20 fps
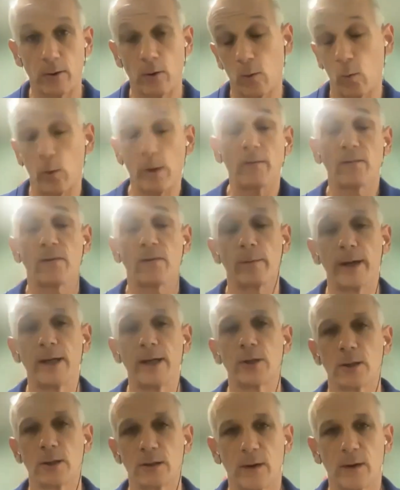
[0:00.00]
or what
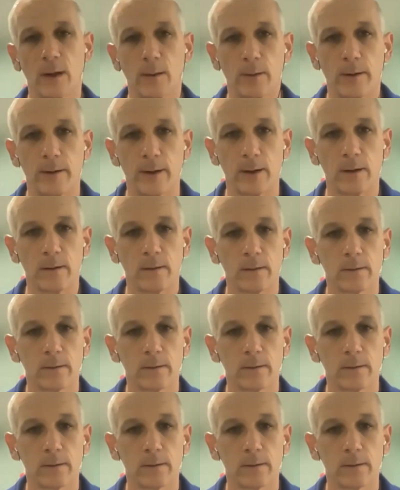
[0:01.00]
information is available there?